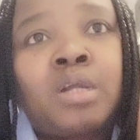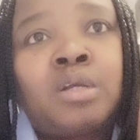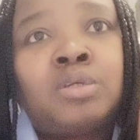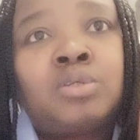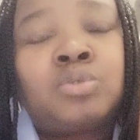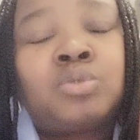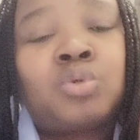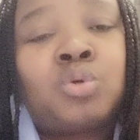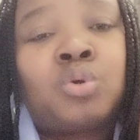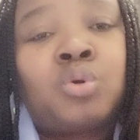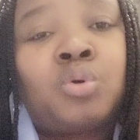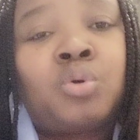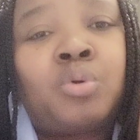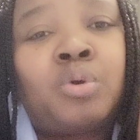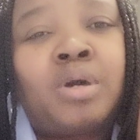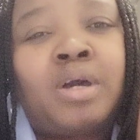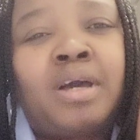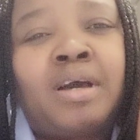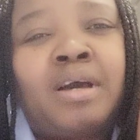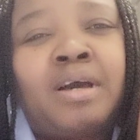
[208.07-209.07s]
So
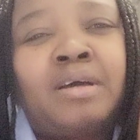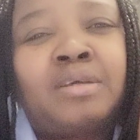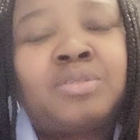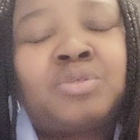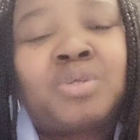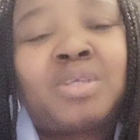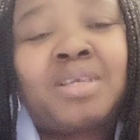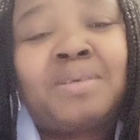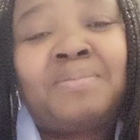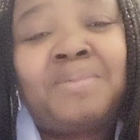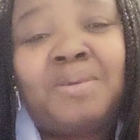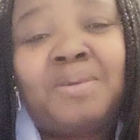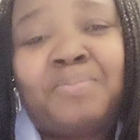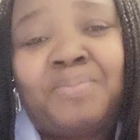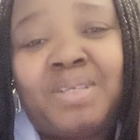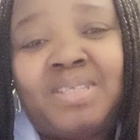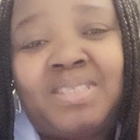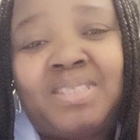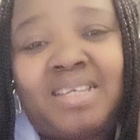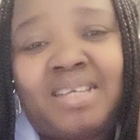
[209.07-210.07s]
to keep the
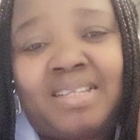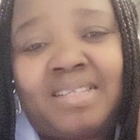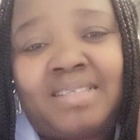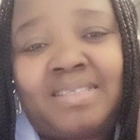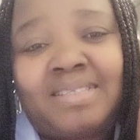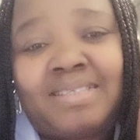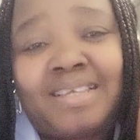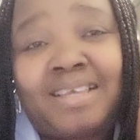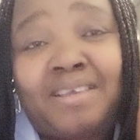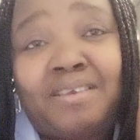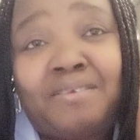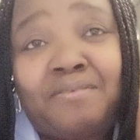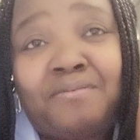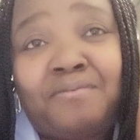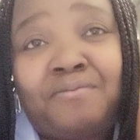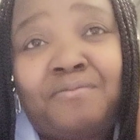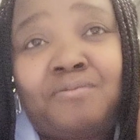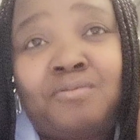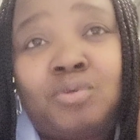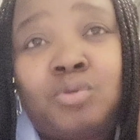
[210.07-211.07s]
patient safe,
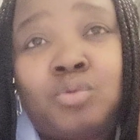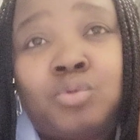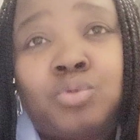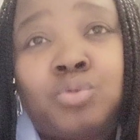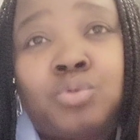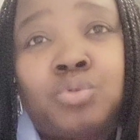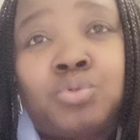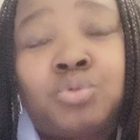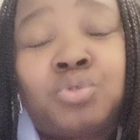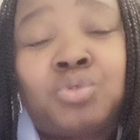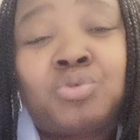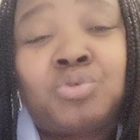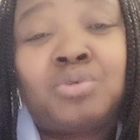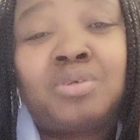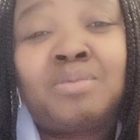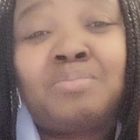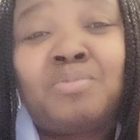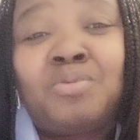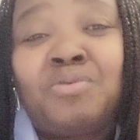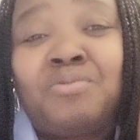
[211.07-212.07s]
you should
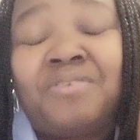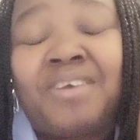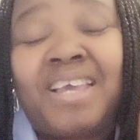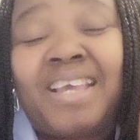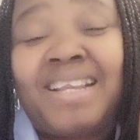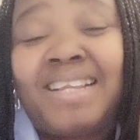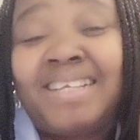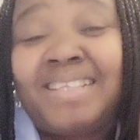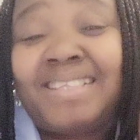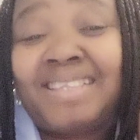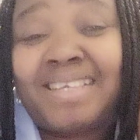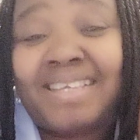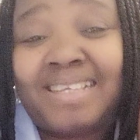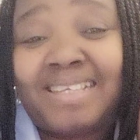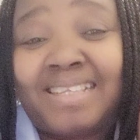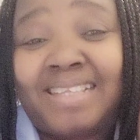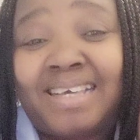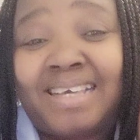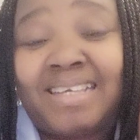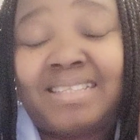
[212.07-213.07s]
remove
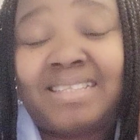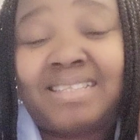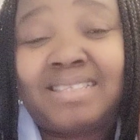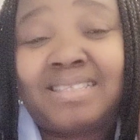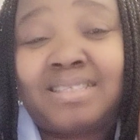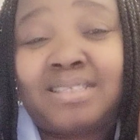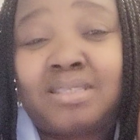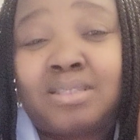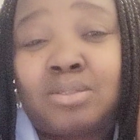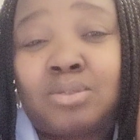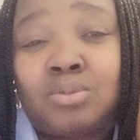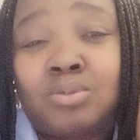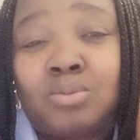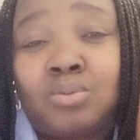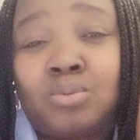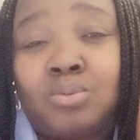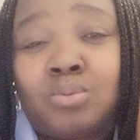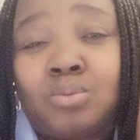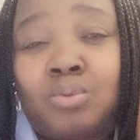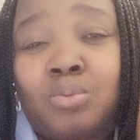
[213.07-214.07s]
anything that
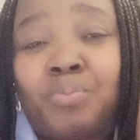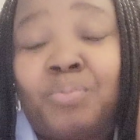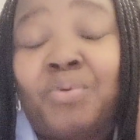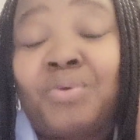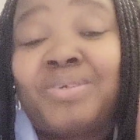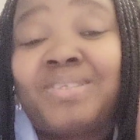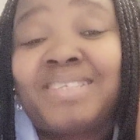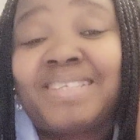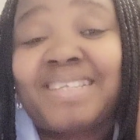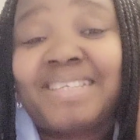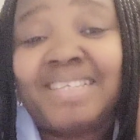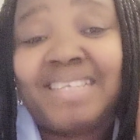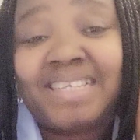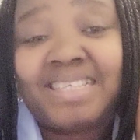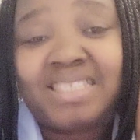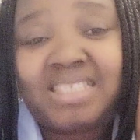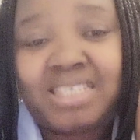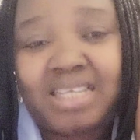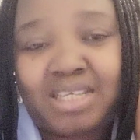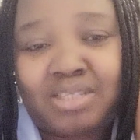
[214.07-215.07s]
will pose a
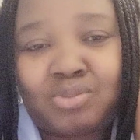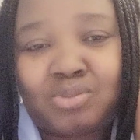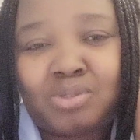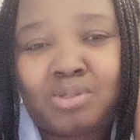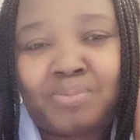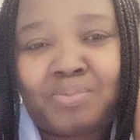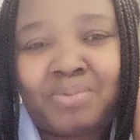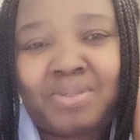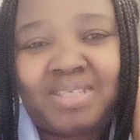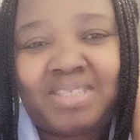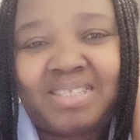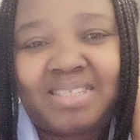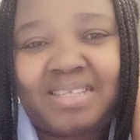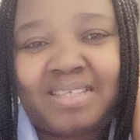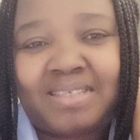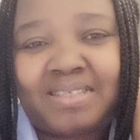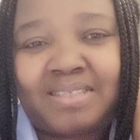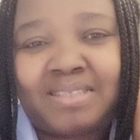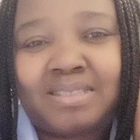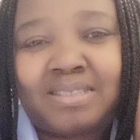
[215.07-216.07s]
danger to the
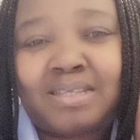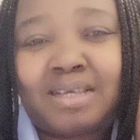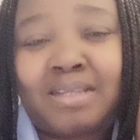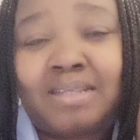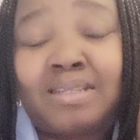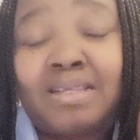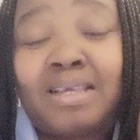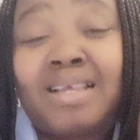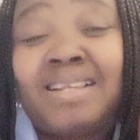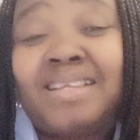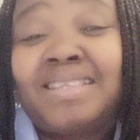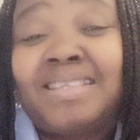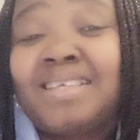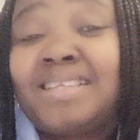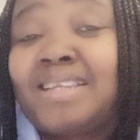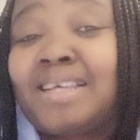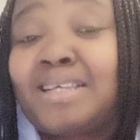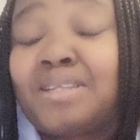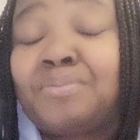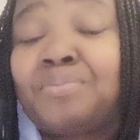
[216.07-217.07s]
patient, that
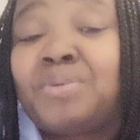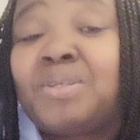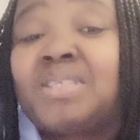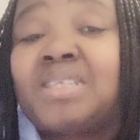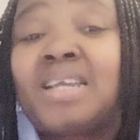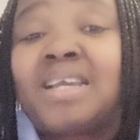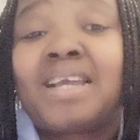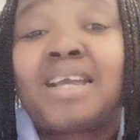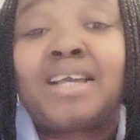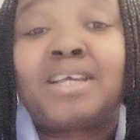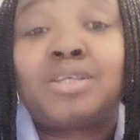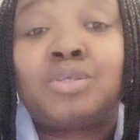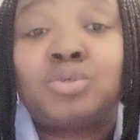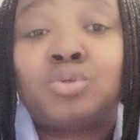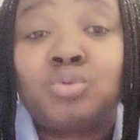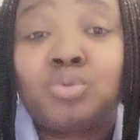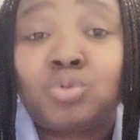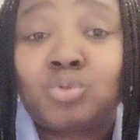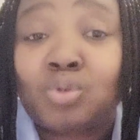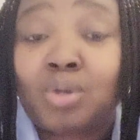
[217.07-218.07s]
anything that the patient can
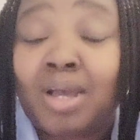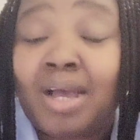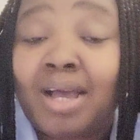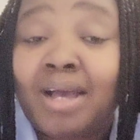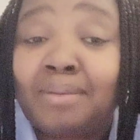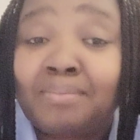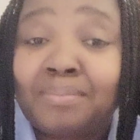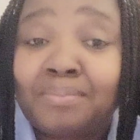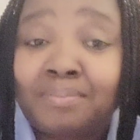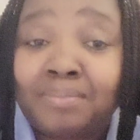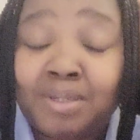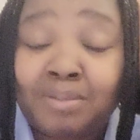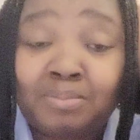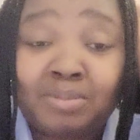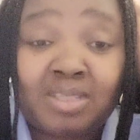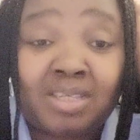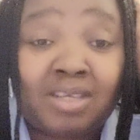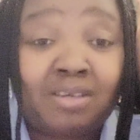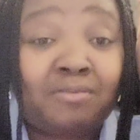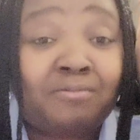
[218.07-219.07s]
use to harm
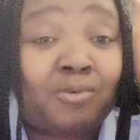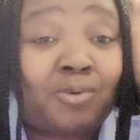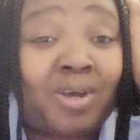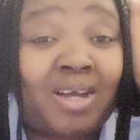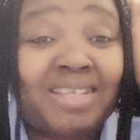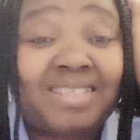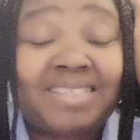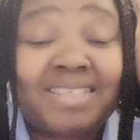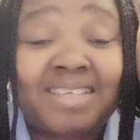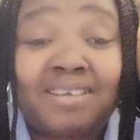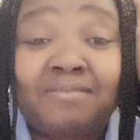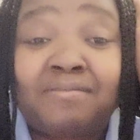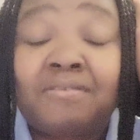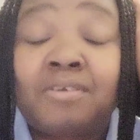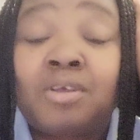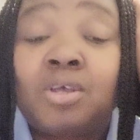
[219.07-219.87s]
himself or herself